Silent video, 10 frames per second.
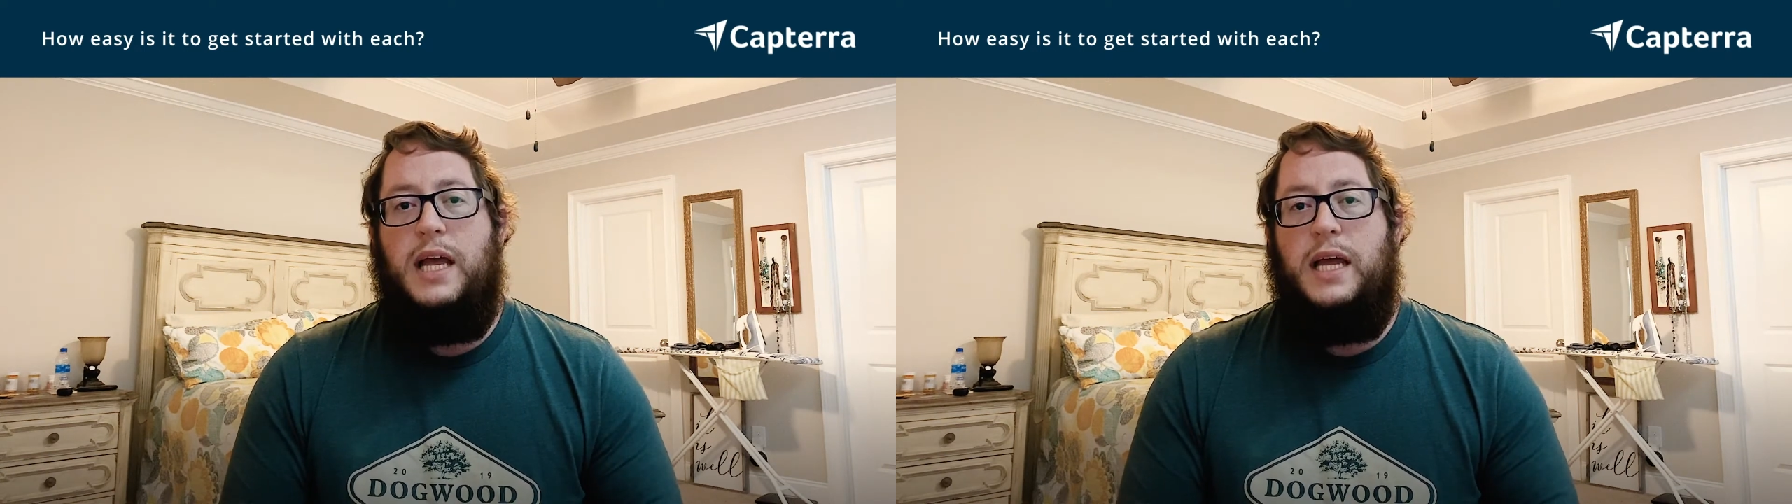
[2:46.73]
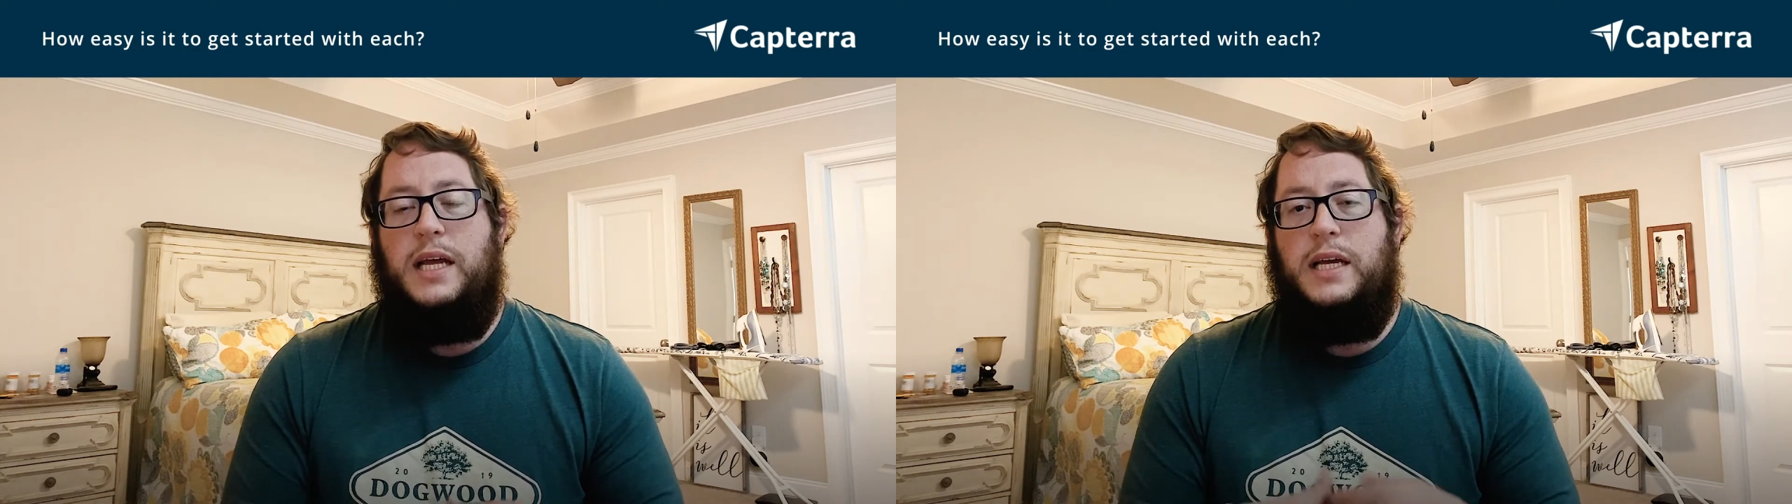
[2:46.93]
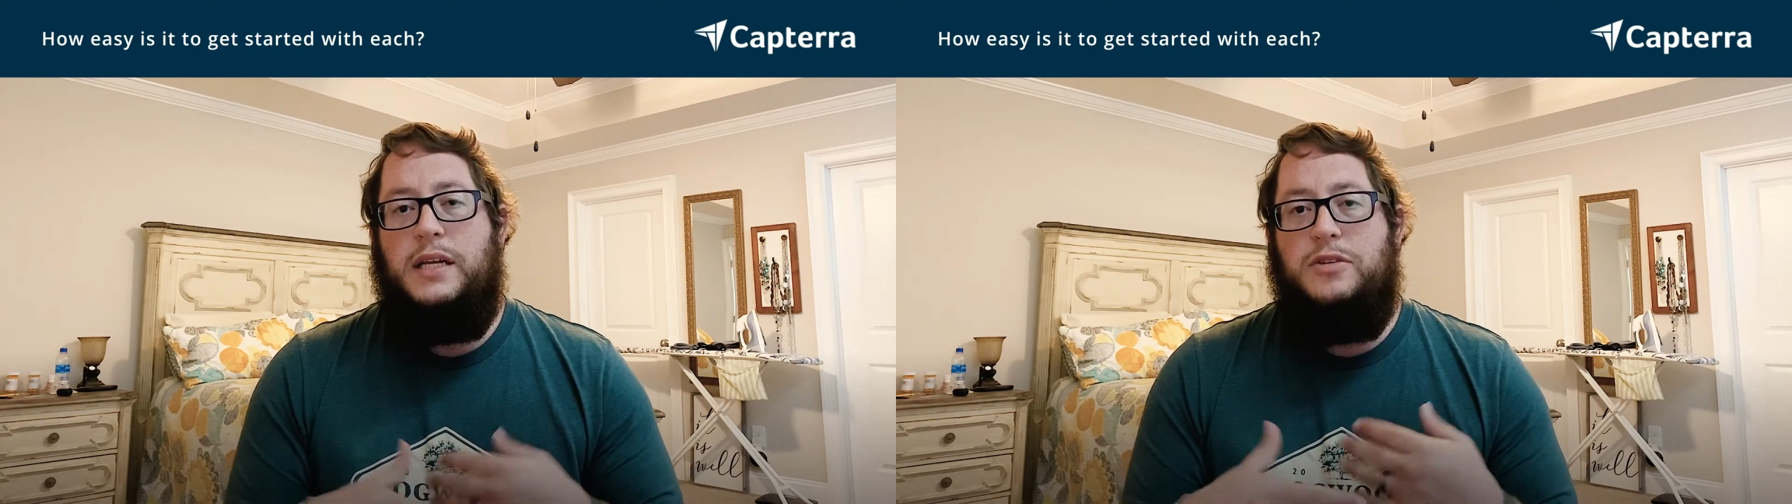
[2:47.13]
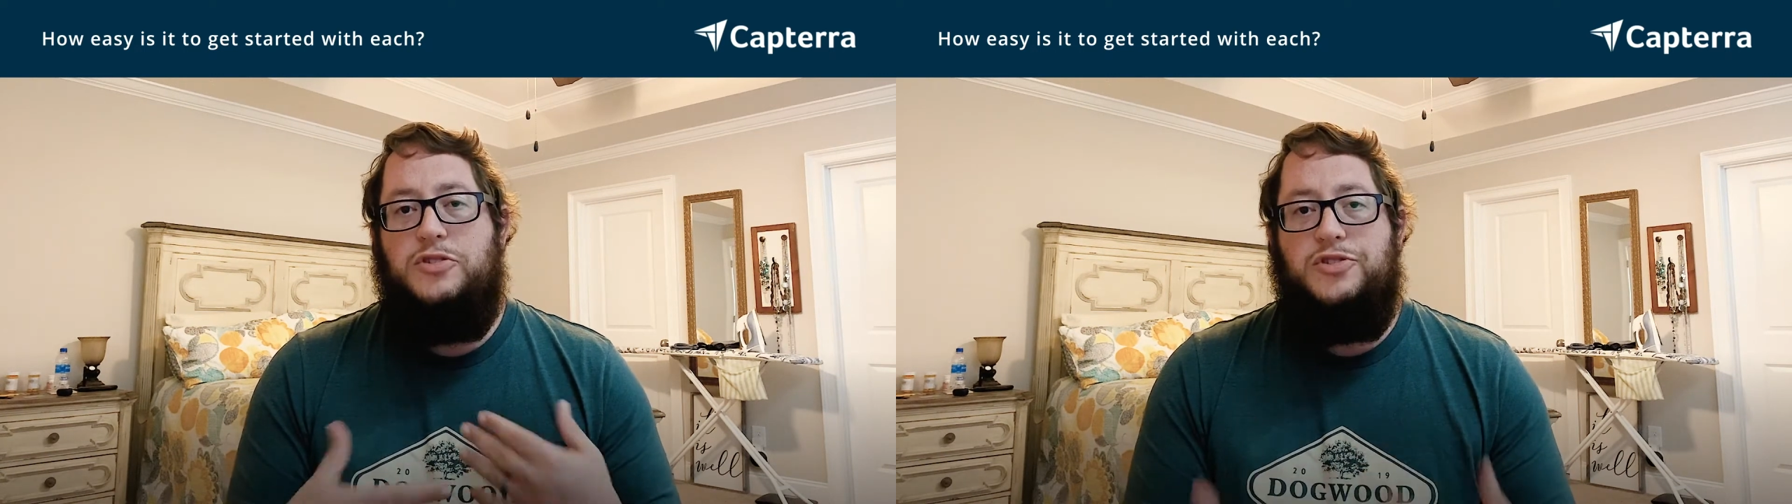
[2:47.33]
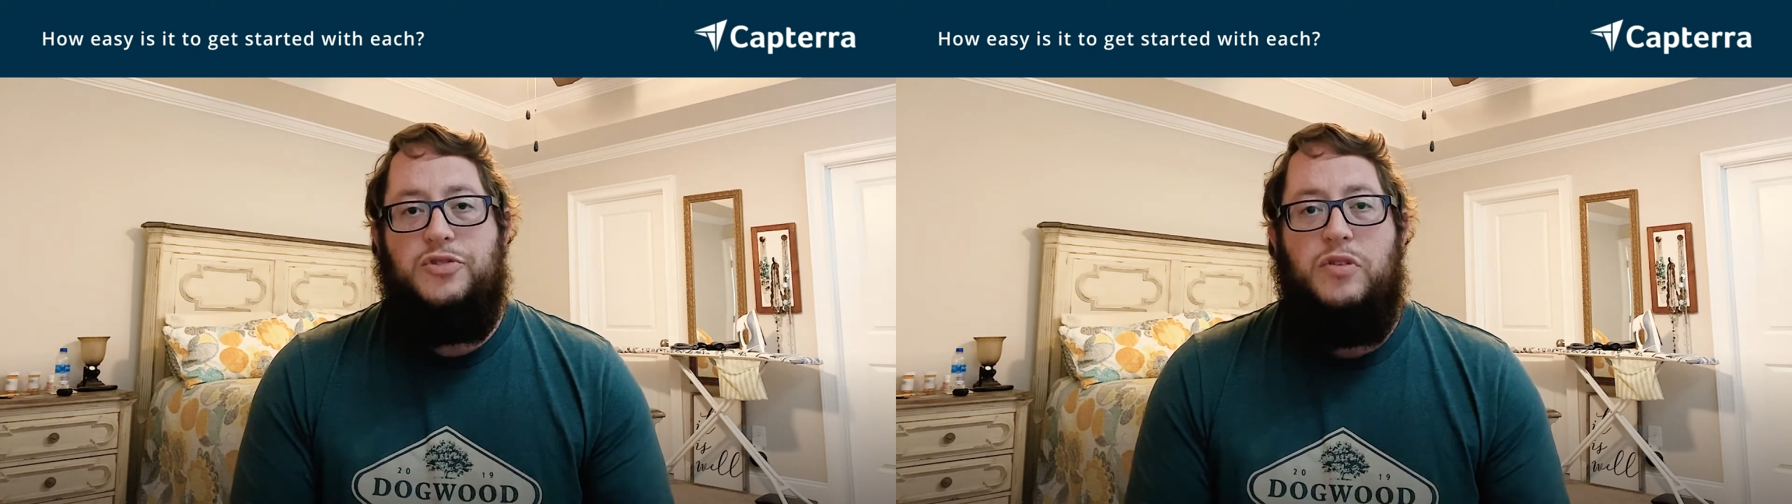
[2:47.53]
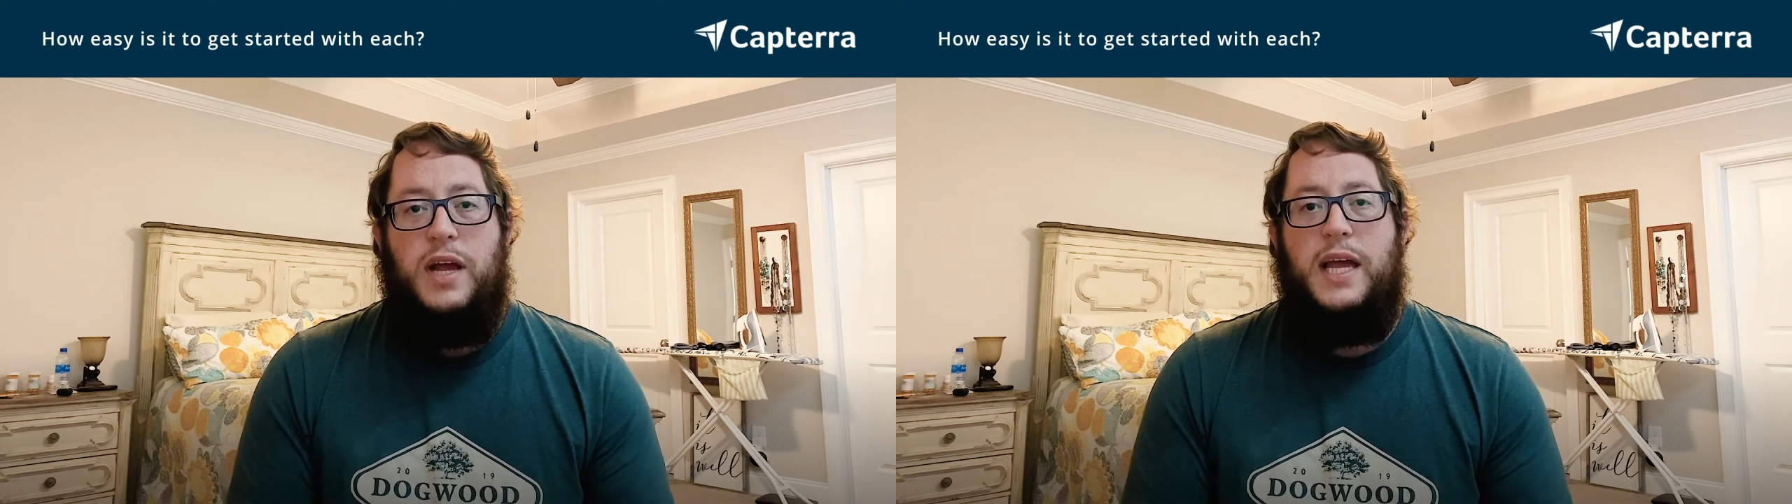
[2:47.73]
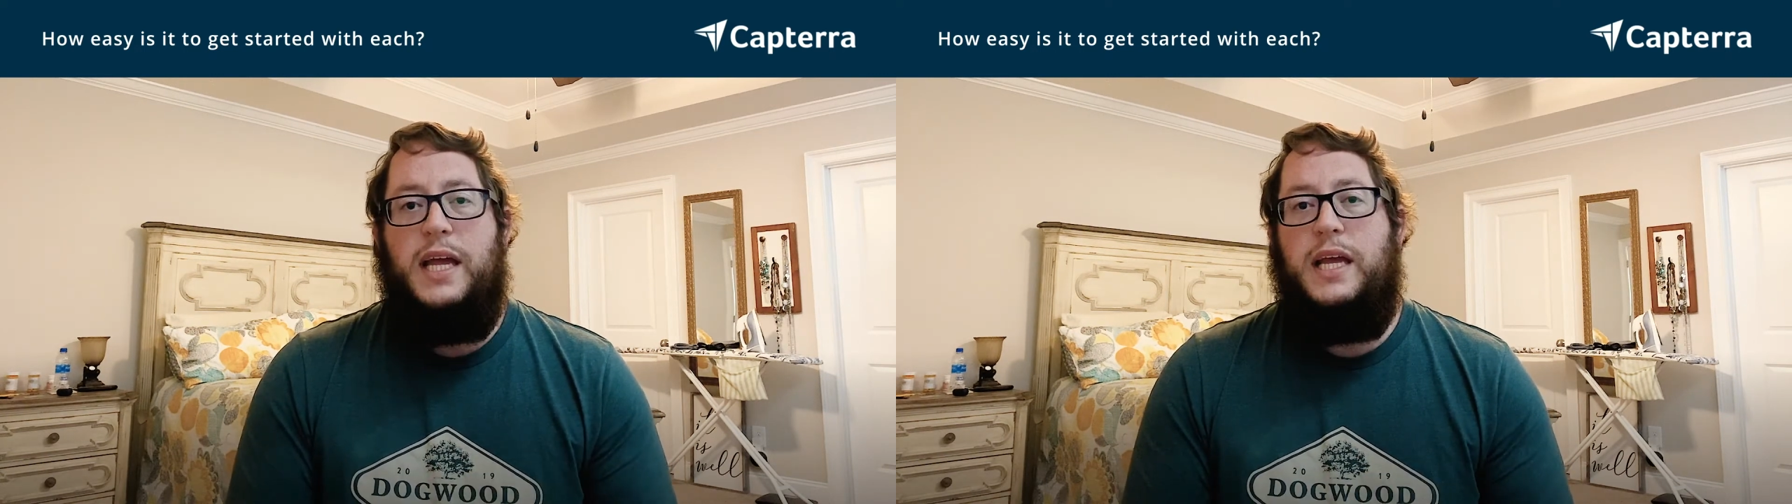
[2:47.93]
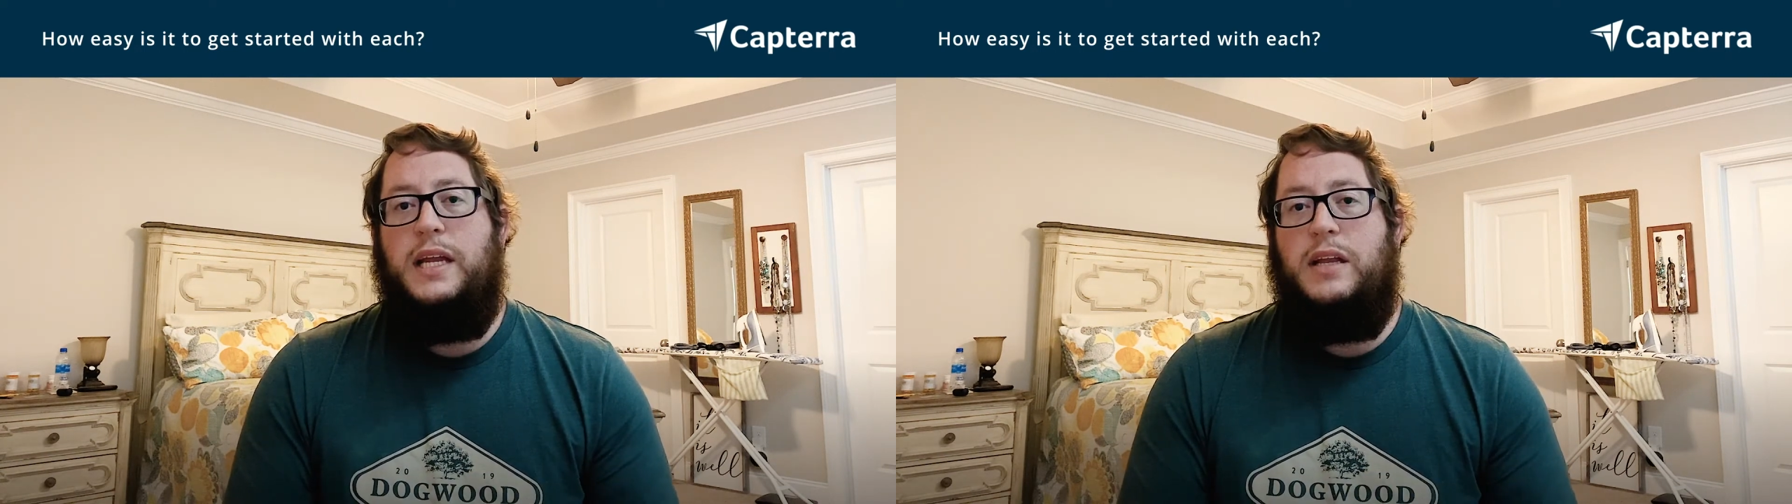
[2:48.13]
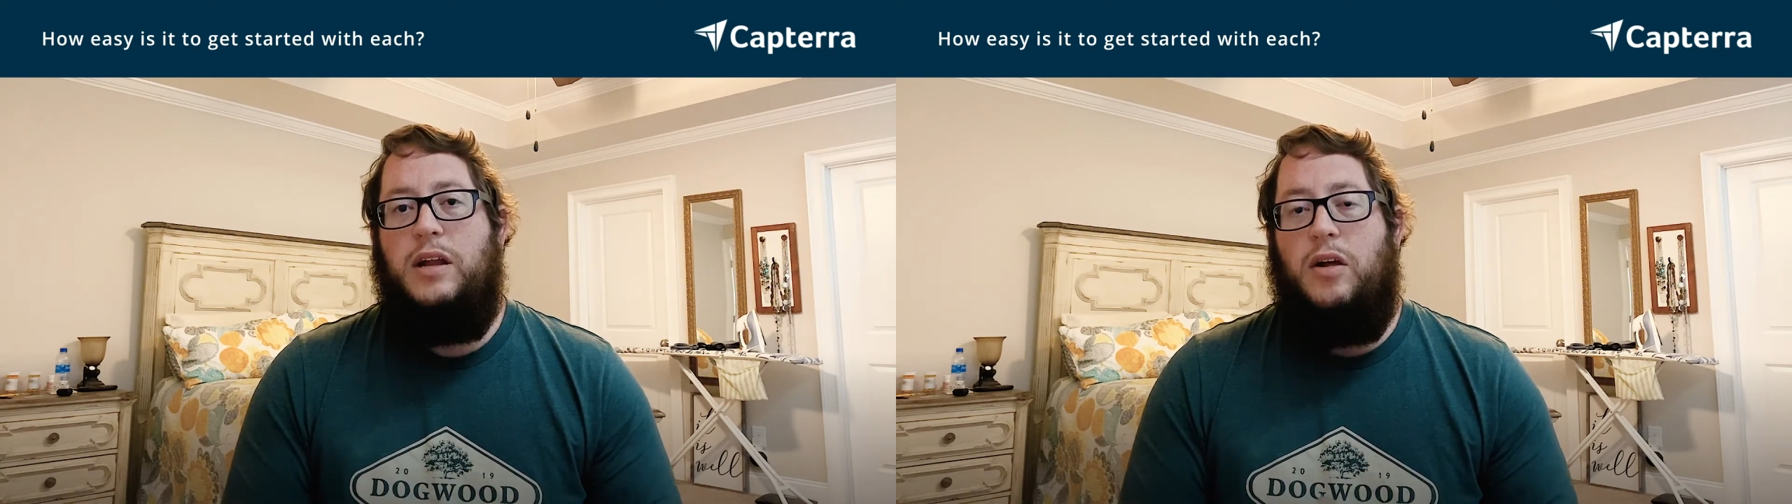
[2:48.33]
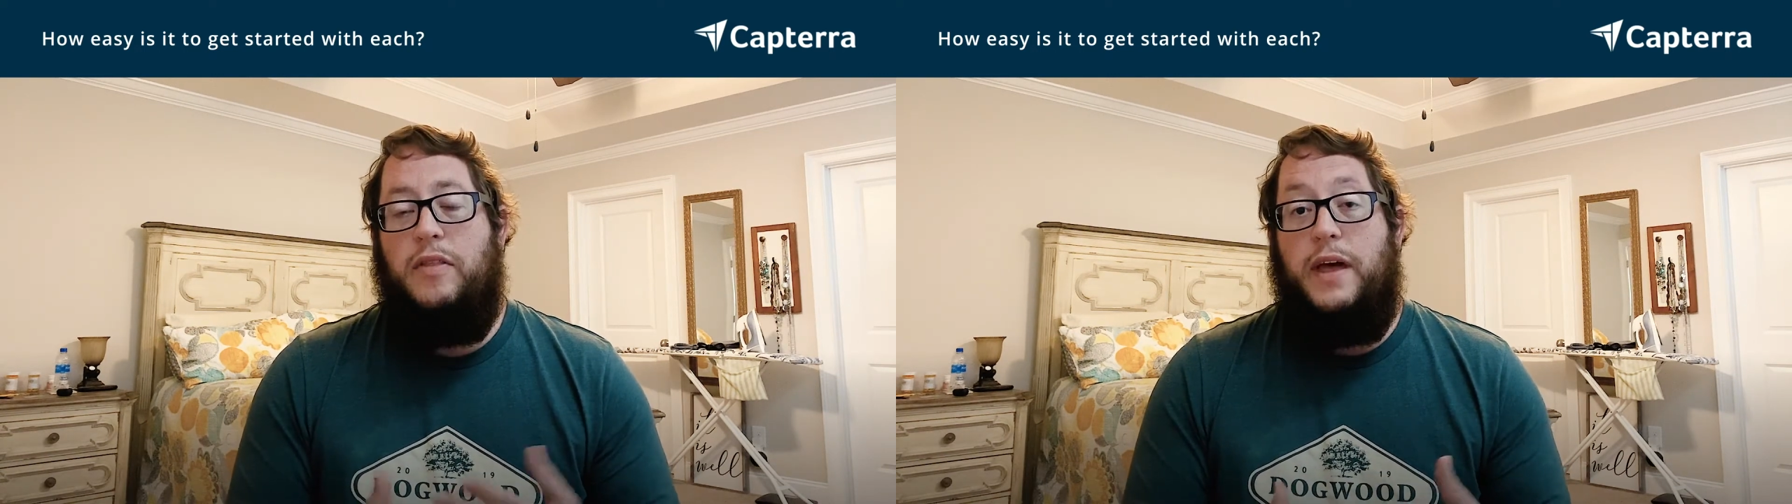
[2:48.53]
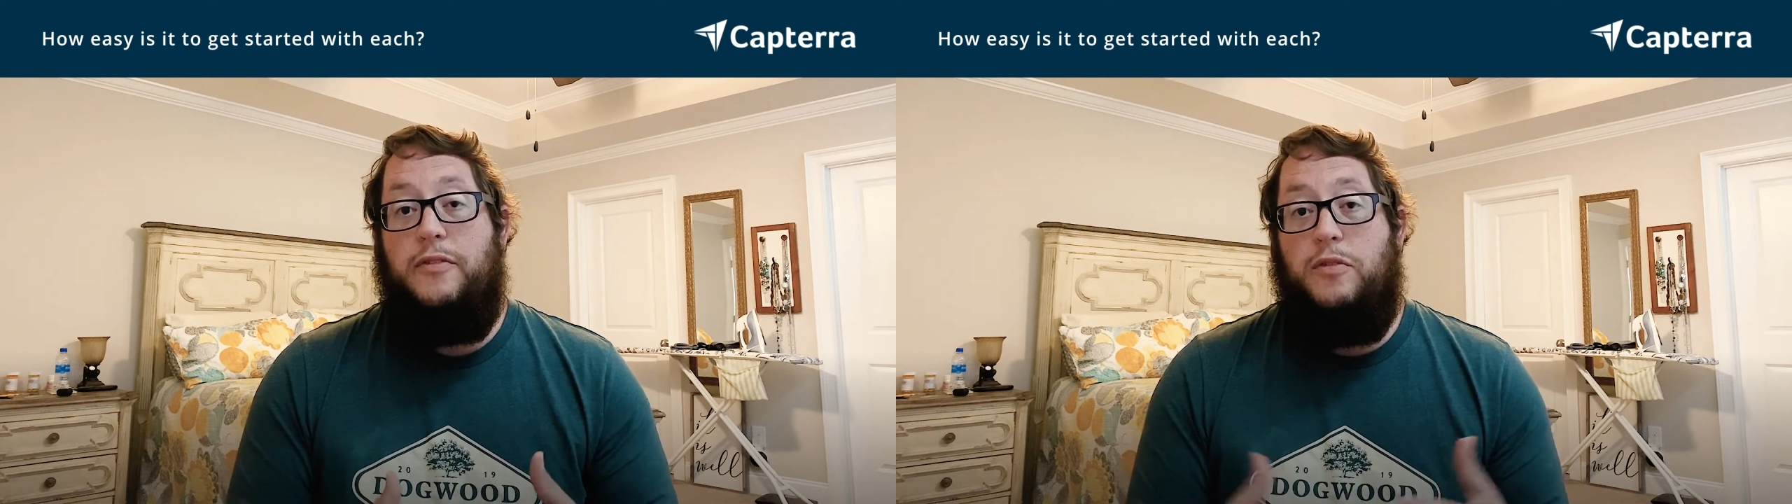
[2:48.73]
and trained and on that